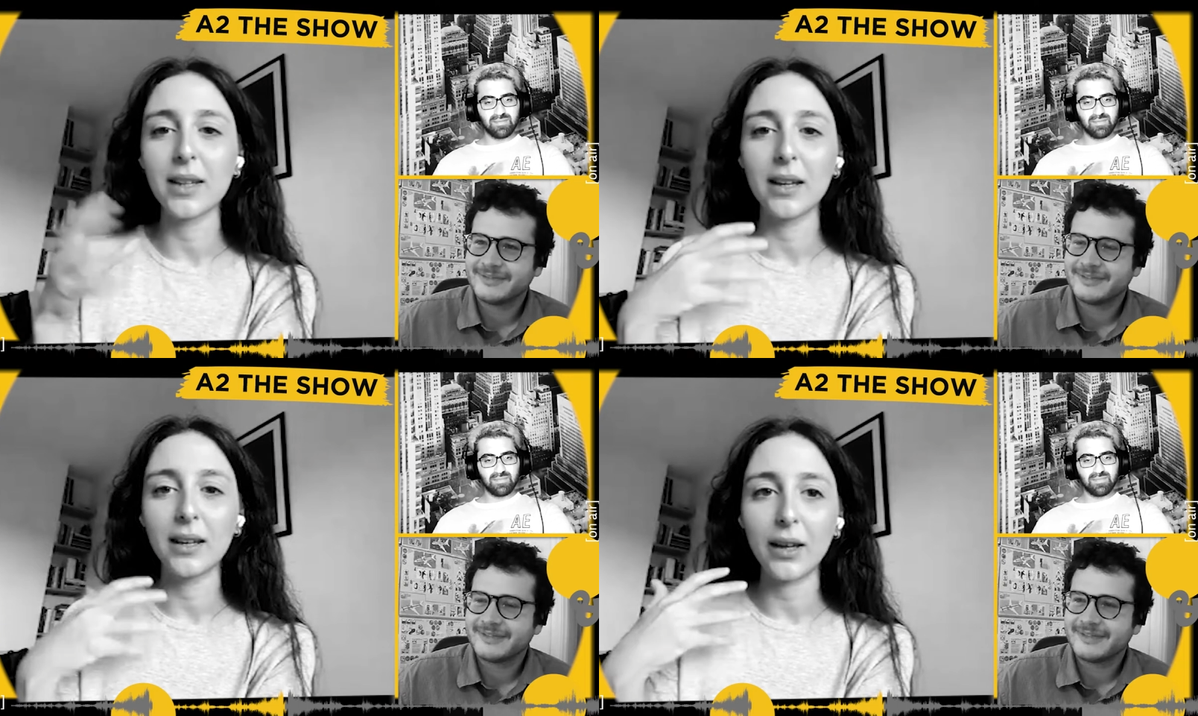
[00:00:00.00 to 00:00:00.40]

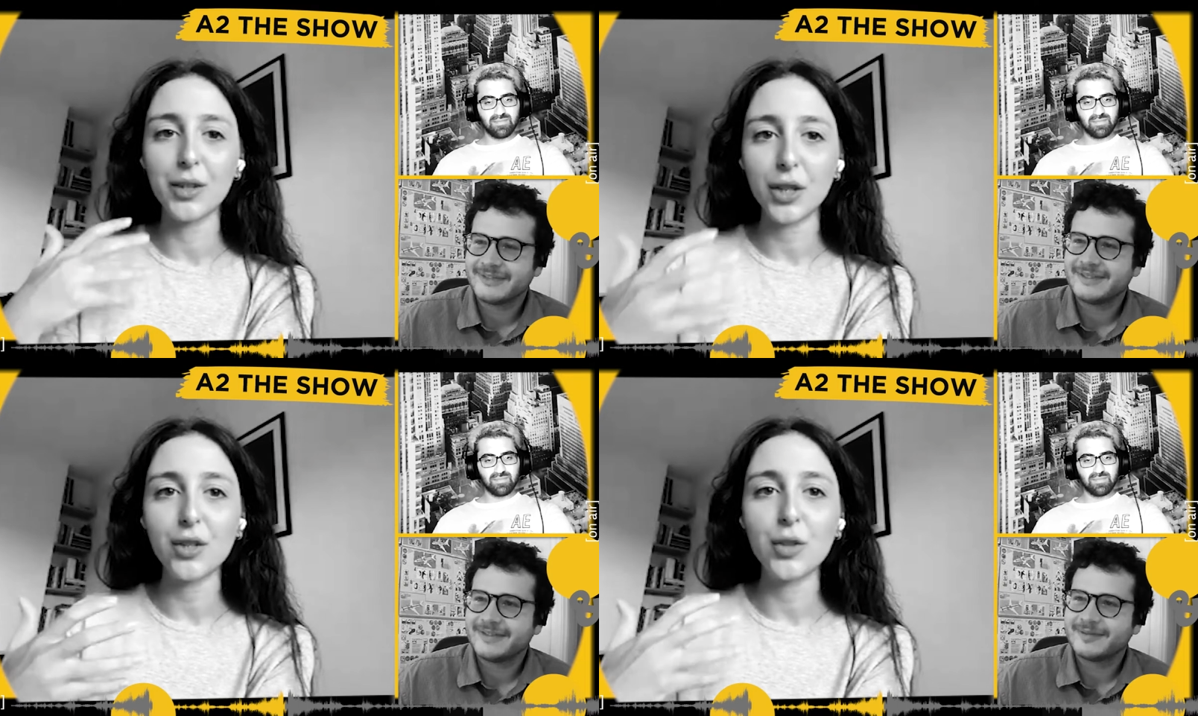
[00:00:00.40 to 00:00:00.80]
Speaker 1: Yelian,
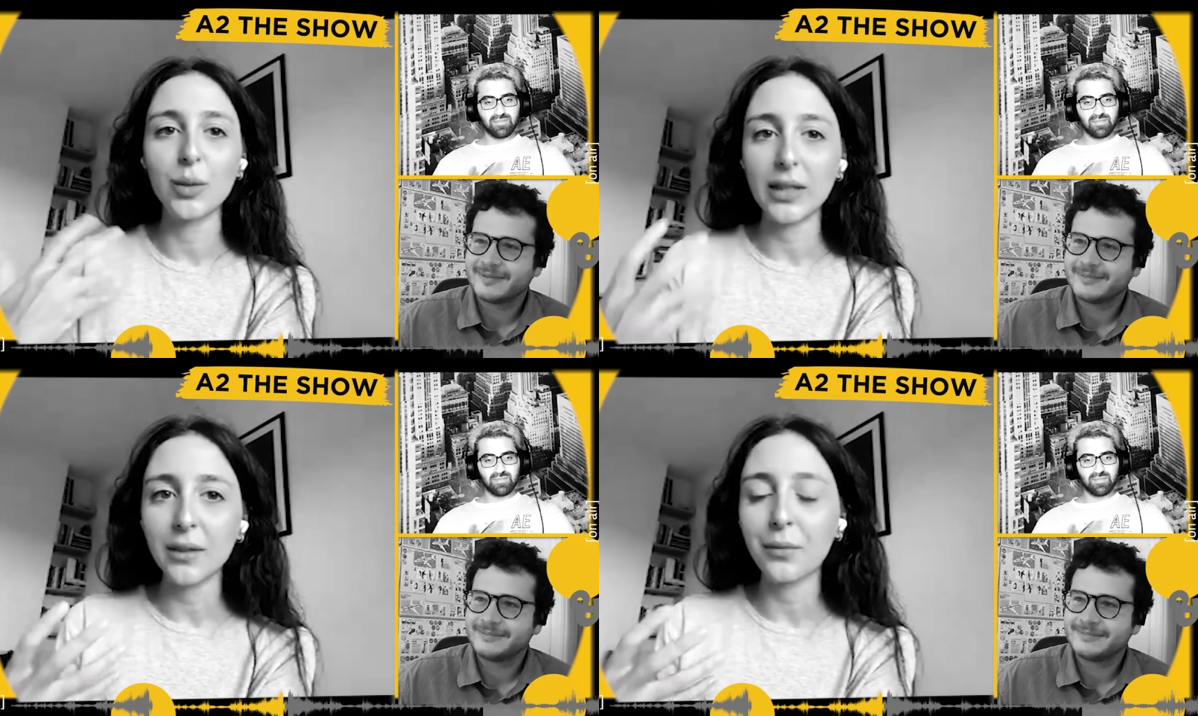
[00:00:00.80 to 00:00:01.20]
judge you
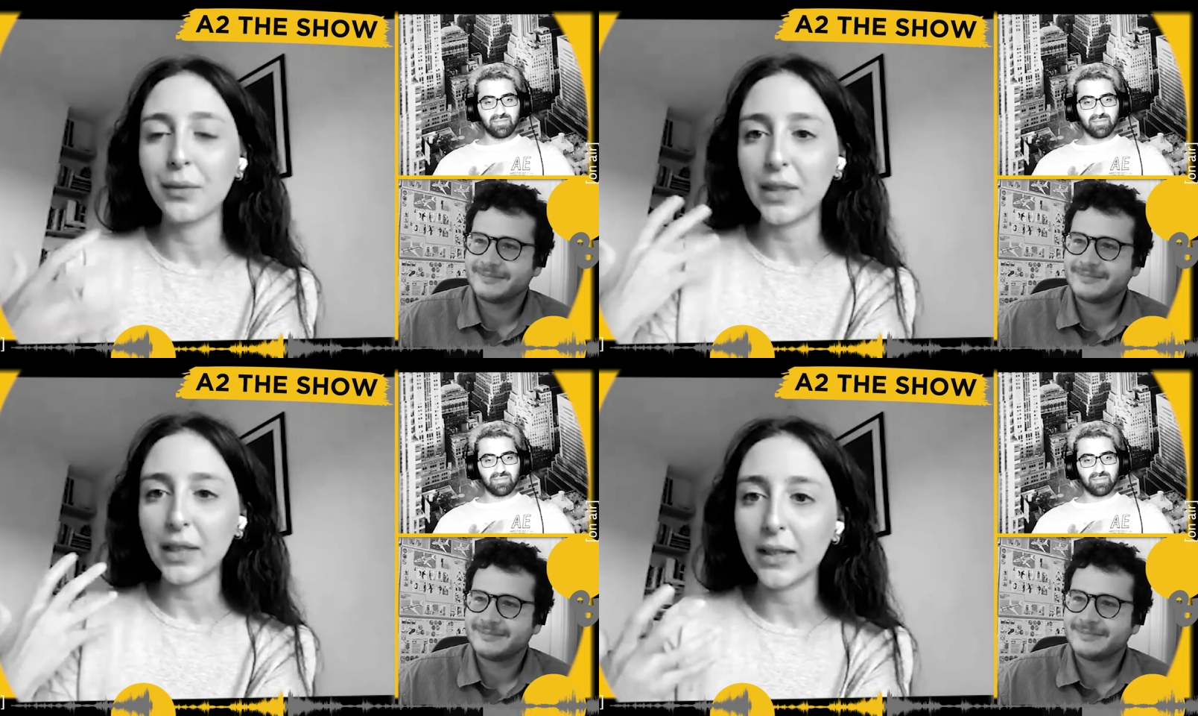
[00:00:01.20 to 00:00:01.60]
leave
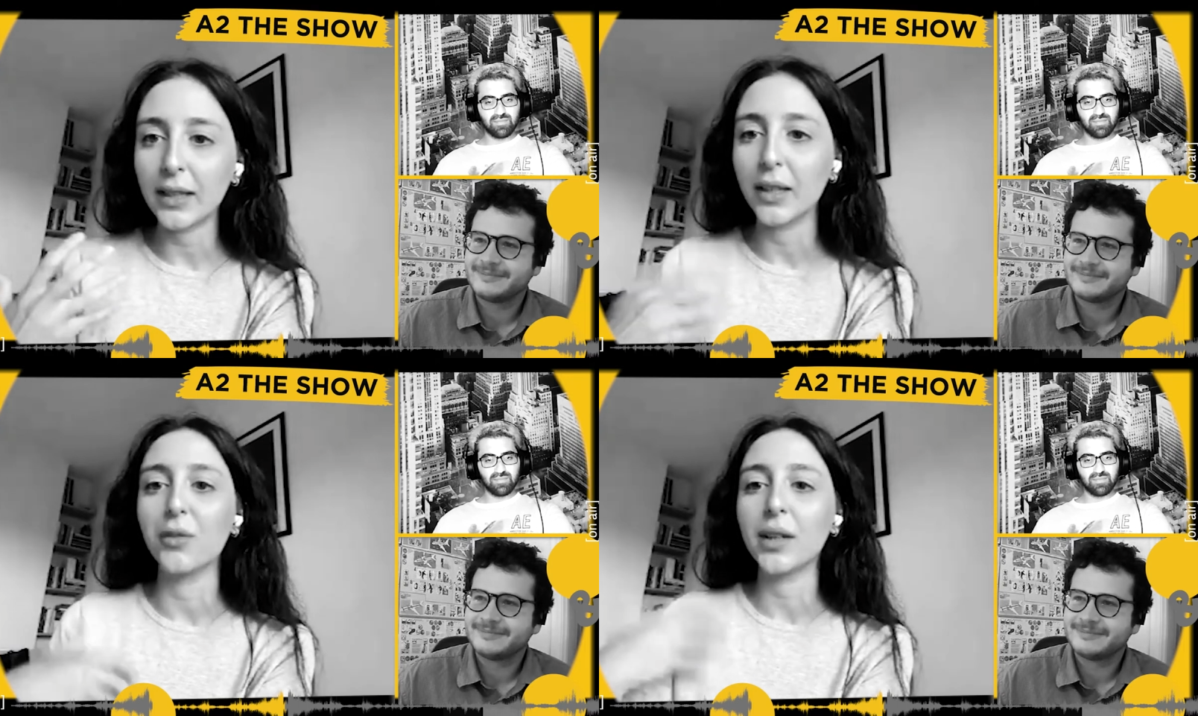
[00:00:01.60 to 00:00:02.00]

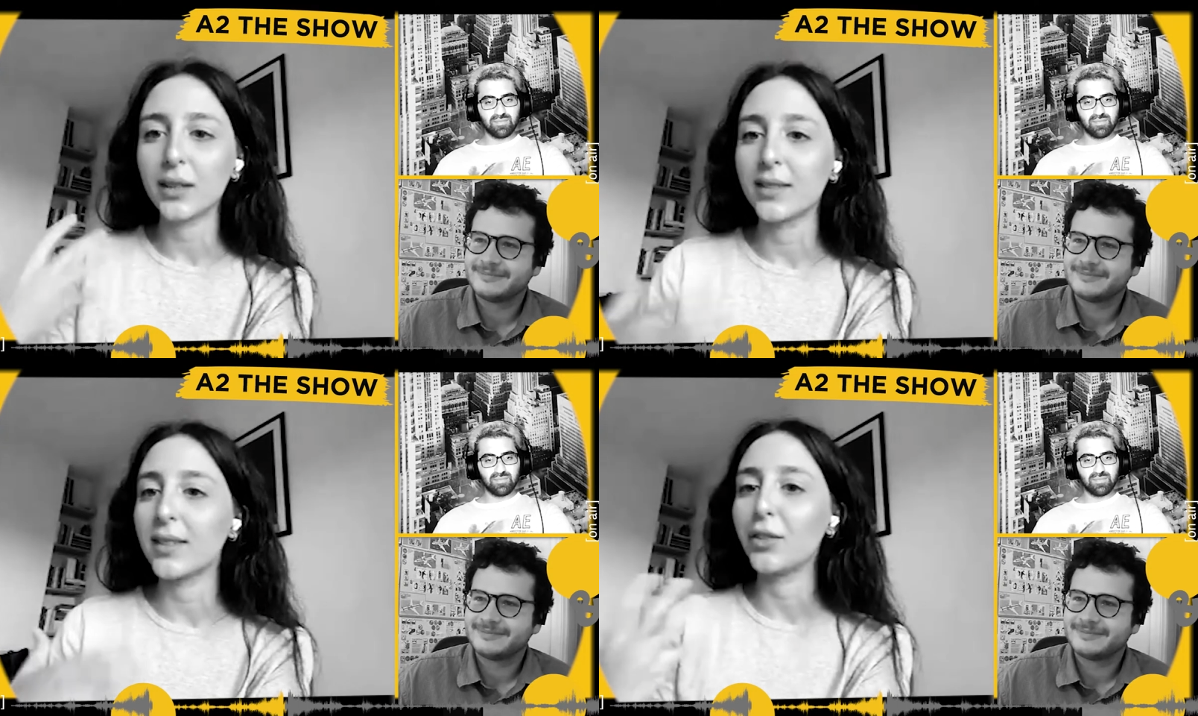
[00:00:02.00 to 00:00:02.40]
thinking,
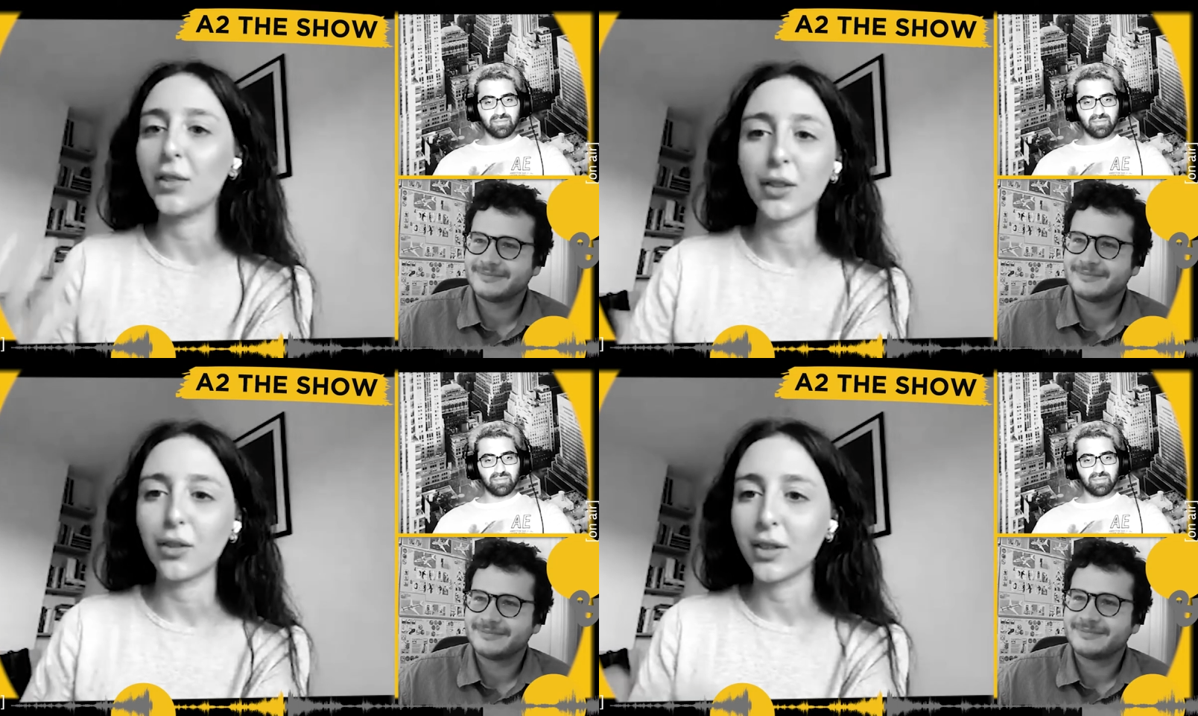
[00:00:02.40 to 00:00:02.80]

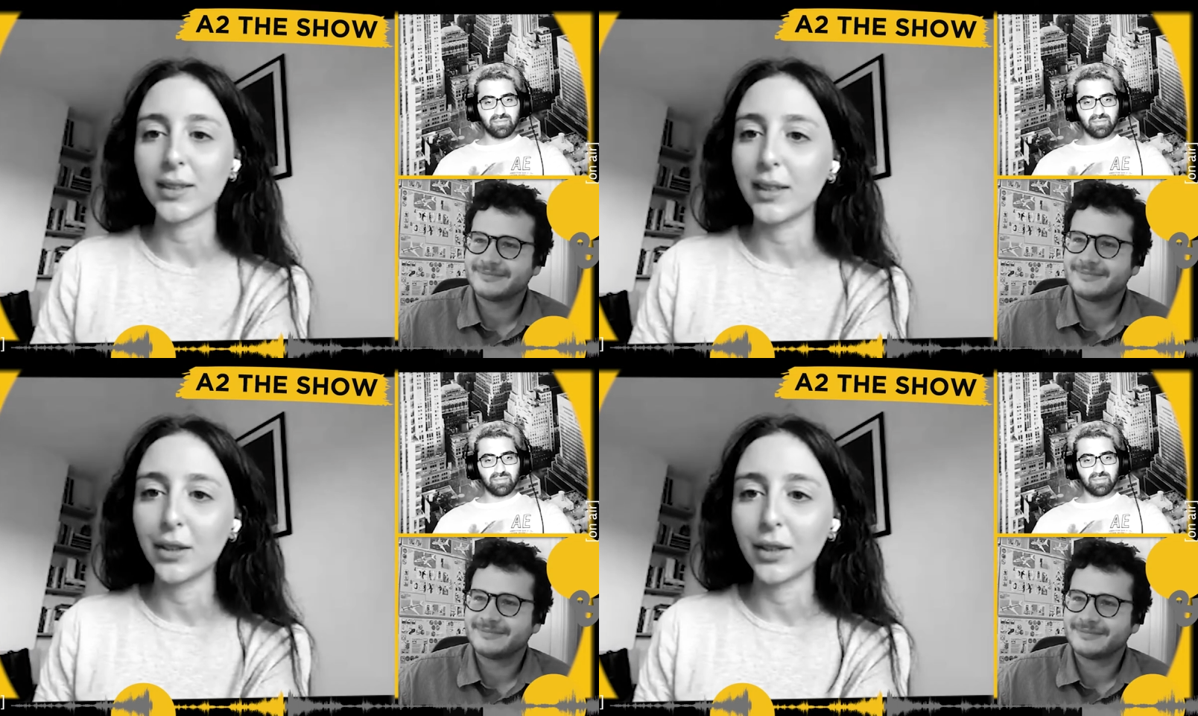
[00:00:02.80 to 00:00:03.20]
reconsidering your
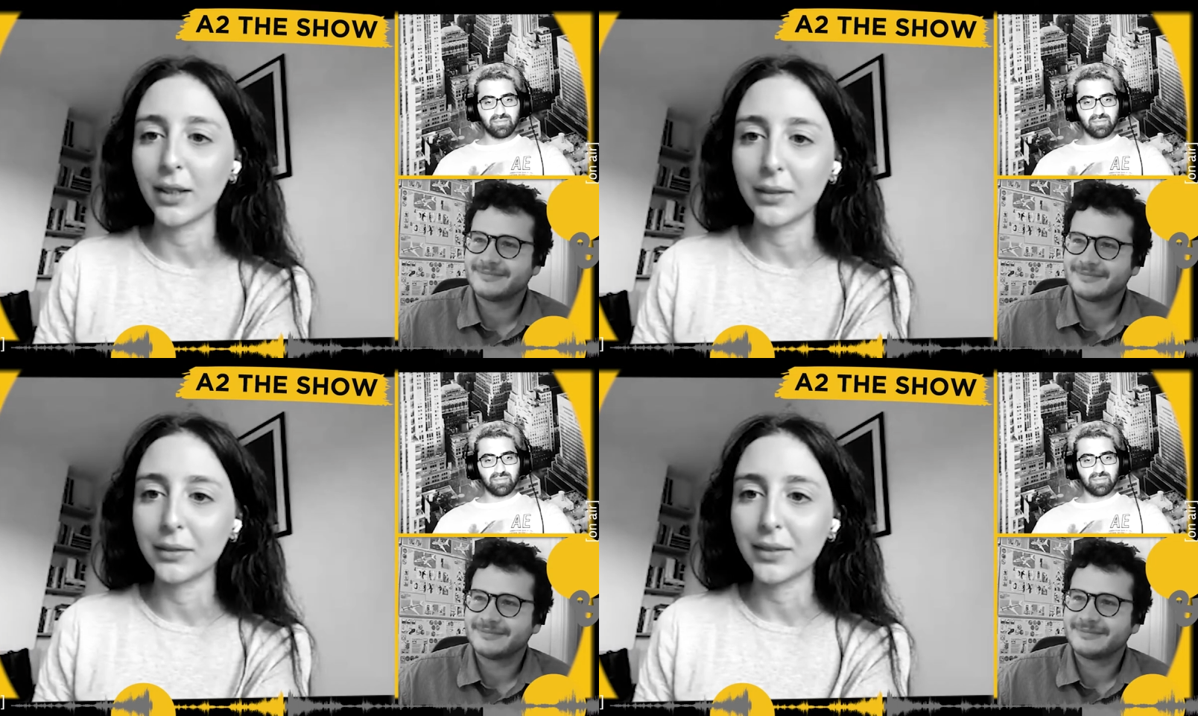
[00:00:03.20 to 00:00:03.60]
entire
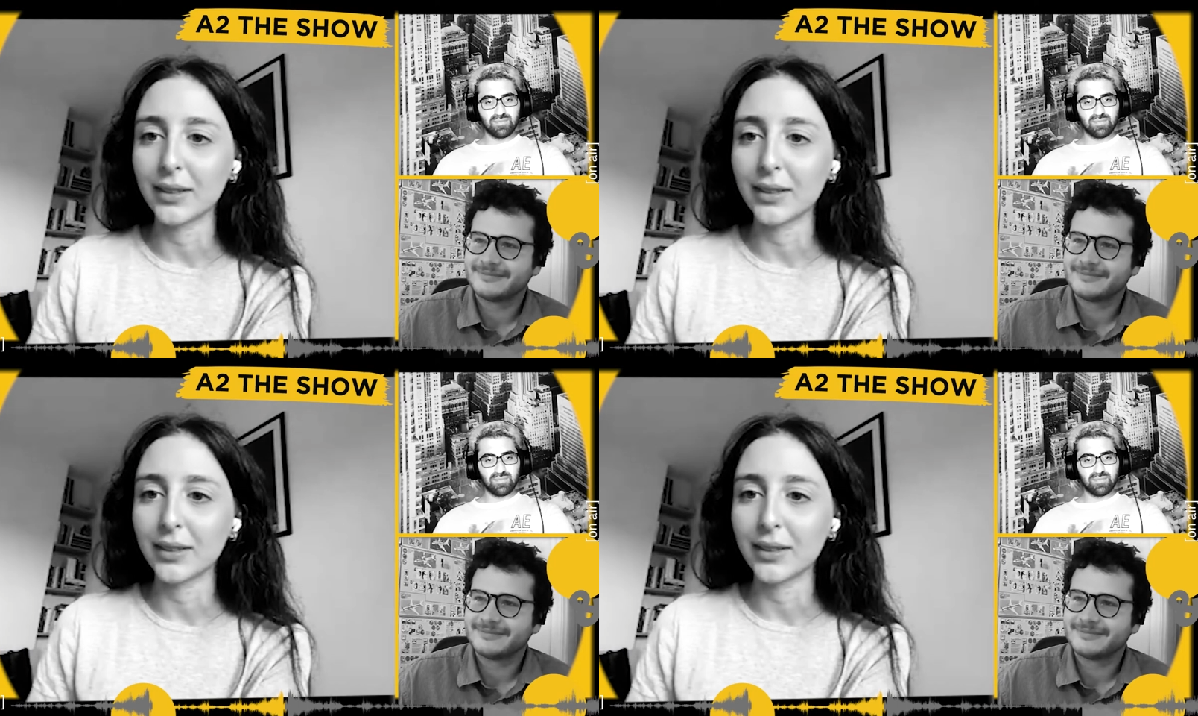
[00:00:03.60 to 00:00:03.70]
life.